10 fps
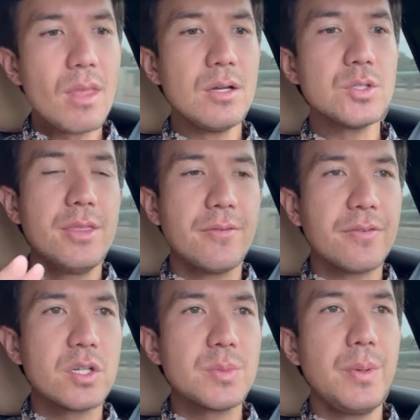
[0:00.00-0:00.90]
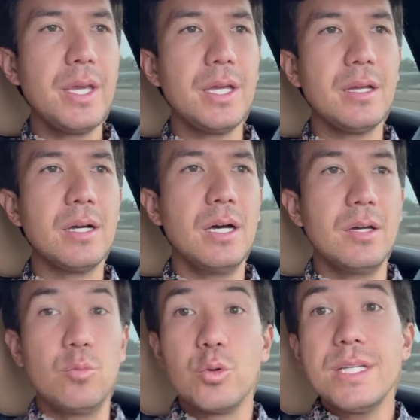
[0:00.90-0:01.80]
So the first being a
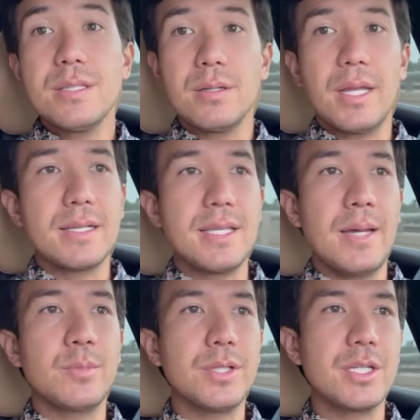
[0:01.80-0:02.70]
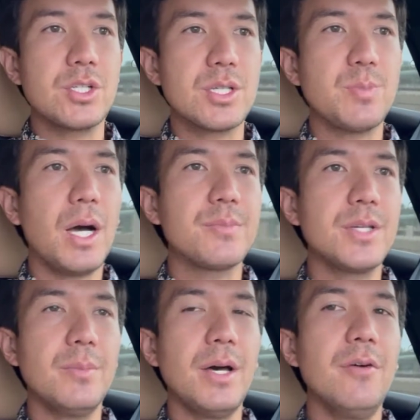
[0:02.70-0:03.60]
recent example that's just popped
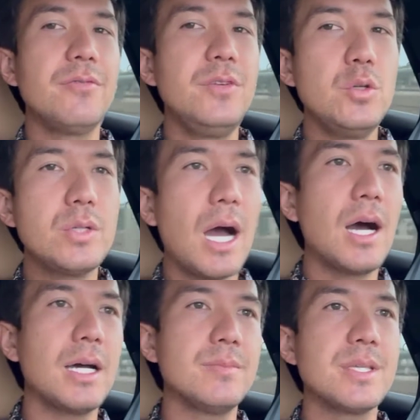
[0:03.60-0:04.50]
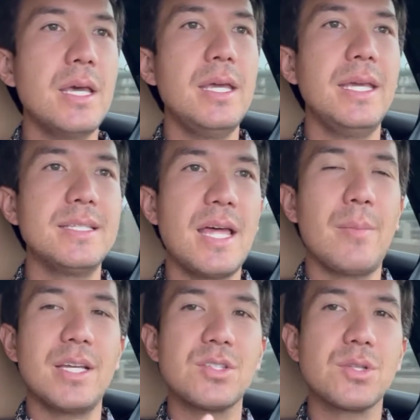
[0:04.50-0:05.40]
up a few times is that
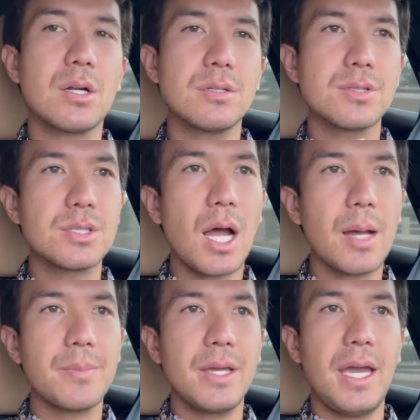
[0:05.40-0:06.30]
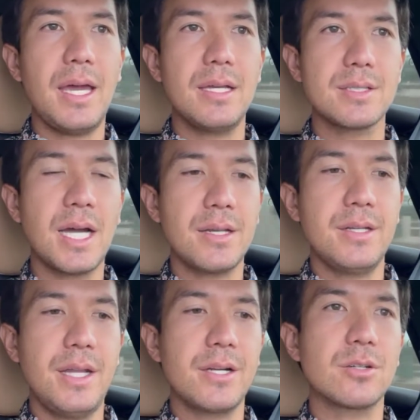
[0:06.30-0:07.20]
my start-stop has gotten
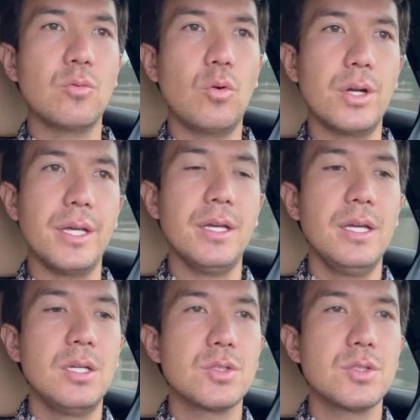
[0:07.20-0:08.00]
an error warning.